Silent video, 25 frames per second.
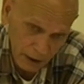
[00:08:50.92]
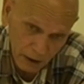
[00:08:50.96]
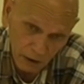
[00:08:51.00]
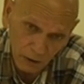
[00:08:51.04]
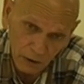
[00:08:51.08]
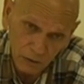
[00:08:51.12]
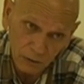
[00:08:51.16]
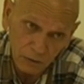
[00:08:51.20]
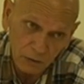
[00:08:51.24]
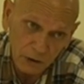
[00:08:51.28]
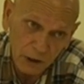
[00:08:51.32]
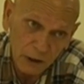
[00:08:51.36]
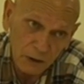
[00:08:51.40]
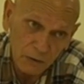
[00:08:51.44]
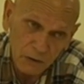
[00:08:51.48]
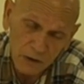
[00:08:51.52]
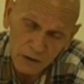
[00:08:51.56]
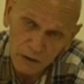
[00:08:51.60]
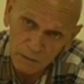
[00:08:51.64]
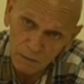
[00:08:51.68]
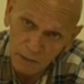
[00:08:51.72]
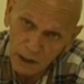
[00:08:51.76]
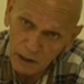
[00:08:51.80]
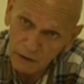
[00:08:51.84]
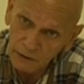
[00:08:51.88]
there. I thought he was a
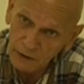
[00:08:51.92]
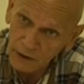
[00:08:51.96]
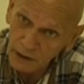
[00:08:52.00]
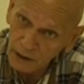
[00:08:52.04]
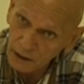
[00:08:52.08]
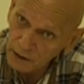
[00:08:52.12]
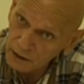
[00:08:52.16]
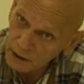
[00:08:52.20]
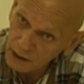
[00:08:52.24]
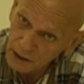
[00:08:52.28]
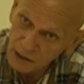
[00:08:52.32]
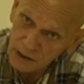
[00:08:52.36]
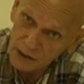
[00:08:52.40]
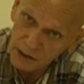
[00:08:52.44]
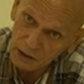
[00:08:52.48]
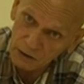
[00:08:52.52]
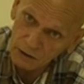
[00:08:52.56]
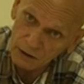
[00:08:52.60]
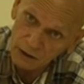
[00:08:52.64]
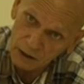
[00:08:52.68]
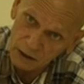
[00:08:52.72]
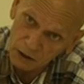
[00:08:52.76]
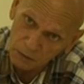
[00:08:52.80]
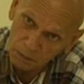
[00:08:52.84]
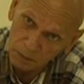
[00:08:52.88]
Murray, and they said,
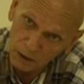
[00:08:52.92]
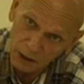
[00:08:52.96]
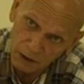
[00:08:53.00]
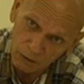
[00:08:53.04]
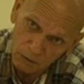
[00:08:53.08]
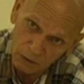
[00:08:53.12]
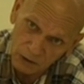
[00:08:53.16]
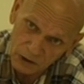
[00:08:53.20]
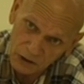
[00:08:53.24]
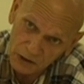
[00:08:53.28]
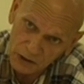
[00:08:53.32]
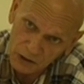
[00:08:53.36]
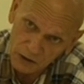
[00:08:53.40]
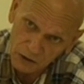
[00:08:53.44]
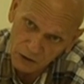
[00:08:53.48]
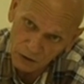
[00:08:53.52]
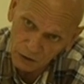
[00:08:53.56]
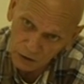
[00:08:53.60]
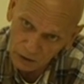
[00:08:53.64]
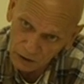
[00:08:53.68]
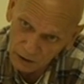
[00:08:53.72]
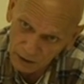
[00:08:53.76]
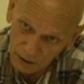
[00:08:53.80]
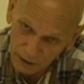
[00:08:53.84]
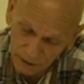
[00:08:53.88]
oh, this bloke wants to
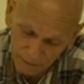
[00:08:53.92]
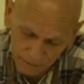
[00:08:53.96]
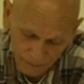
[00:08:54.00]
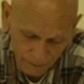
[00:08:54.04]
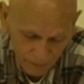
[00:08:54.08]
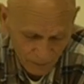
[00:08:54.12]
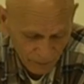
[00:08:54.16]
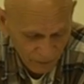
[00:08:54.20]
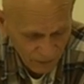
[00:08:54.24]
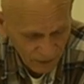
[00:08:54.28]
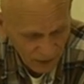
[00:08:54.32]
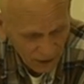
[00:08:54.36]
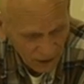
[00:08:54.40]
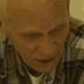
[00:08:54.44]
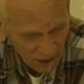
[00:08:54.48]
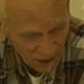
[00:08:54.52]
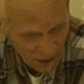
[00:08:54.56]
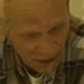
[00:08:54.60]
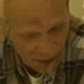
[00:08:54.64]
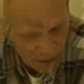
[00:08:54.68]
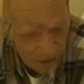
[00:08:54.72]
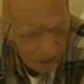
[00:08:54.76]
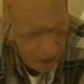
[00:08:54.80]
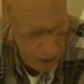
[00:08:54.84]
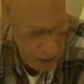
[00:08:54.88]
talk.
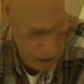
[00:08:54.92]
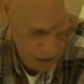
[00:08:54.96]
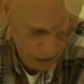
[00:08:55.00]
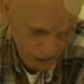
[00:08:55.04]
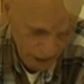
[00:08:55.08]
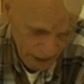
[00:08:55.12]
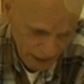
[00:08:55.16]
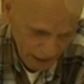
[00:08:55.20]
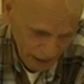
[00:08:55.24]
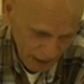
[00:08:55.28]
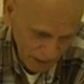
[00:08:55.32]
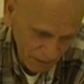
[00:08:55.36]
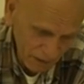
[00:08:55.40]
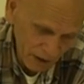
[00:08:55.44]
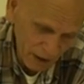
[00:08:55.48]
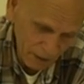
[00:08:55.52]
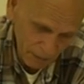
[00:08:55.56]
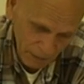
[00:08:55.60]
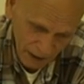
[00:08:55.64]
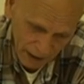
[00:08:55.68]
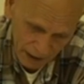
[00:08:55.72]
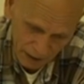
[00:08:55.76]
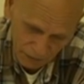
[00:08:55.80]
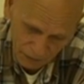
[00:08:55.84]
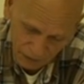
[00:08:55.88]
I gave him the
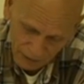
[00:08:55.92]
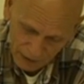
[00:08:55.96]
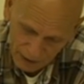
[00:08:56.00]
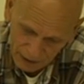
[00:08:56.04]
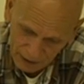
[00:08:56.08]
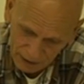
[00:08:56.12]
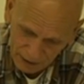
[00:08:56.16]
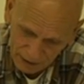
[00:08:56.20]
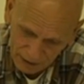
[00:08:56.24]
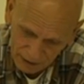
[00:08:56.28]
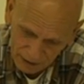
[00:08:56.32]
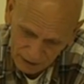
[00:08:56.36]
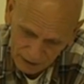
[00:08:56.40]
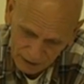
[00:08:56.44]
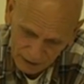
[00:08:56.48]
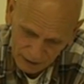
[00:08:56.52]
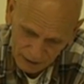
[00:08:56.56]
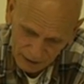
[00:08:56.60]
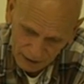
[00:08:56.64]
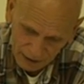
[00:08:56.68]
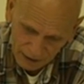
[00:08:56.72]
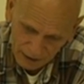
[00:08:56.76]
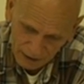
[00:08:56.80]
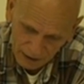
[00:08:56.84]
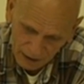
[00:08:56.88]
megaphone,
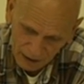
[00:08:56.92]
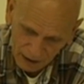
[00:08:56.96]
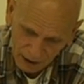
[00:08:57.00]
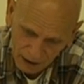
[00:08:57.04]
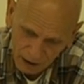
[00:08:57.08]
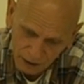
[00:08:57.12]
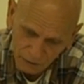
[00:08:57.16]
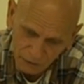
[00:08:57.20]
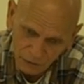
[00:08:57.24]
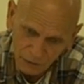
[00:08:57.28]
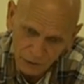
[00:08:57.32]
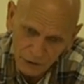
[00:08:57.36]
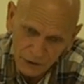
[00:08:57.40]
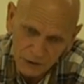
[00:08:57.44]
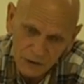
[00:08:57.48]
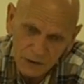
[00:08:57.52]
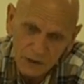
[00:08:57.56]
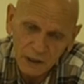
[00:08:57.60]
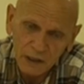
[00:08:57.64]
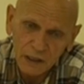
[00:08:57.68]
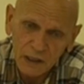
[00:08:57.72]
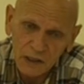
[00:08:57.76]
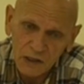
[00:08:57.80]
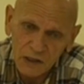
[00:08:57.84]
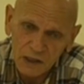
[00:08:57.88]
and the first
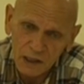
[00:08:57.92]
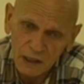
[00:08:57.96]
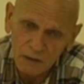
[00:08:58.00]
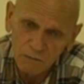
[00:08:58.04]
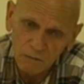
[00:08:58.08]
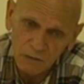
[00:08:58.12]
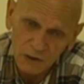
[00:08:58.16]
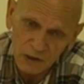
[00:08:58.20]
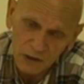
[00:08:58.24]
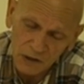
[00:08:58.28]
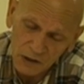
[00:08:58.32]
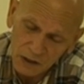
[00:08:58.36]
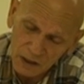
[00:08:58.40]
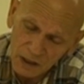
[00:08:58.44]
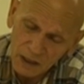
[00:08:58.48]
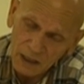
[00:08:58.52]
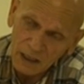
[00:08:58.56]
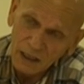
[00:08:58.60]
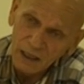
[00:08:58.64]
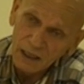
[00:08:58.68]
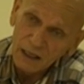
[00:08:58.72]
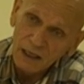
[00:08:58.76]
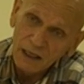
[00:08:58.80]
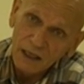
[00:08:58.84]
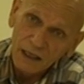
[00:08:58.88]
thing he said was,
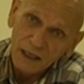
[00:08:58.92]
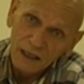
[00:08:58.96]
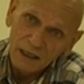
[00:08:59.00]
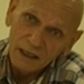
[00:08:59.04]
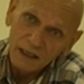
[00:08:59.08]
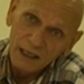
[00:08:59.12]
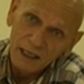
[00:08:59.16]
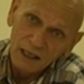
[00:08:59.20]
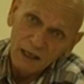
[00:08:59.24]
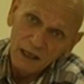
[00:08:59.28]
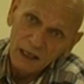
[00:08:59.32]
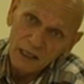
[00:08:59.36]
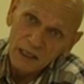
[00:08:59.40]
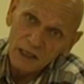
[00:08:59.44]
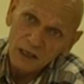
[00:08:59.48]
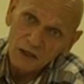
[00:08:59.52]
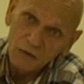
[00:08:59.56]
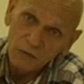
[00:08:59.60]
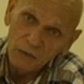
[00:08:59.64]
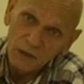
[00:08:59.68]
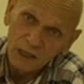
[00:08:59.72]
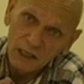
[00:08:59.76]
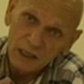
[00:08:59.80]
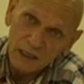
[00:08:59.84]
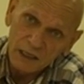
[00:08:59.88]
now I just
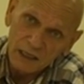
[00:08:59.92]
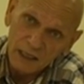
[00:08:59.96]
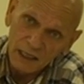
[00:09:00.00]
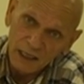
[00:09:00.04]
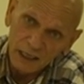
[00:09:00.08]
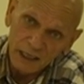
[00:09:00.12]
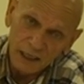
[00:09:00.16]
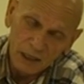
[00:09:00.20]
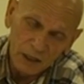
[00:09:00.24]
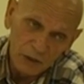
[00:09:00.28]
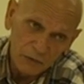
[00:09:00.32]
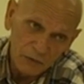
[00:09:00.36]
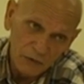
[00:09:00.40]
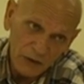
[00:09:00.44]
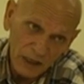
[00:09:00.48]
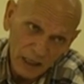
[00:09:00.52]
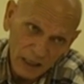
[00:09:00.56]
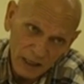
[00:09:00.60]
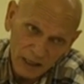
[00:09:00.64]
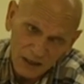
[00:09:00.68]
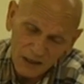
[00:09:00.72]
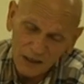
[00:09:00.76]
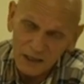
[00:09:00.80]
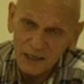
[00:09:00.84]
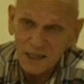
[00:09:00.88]
want to tell you
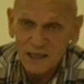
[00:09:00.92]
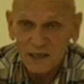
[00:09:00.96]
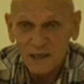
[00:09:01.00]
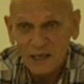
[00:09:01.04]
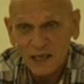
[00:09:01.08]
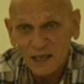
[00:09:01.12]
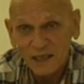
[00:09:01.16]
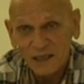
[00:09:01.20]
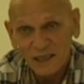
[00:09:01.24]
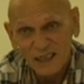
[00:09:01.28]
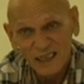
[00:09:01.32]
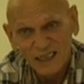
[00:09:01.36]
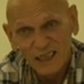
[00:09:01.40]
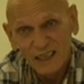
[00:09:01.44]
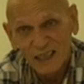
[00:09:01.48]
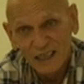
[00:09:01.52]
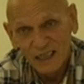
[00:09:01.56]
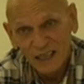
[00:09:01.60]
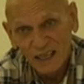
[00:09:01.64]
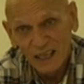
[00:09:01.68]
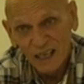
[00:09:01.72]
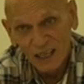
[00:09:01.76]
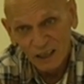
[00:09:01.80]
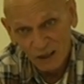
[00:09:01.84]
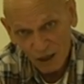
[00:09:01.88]
fellas, he said,
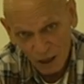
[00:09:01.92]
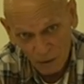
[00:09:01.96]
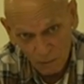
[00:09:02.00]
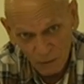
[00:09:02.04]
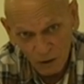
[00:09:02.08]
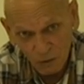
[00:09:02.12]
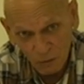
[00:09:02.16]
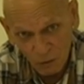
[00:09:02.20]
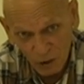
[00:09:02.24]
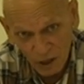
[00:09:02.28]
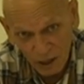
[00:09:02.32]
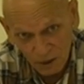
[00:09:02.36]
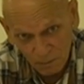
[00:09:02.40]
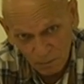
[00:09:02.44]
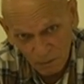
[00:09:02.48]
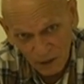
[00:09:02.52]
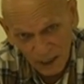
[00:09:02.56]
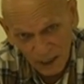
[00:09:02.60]
and I'm a white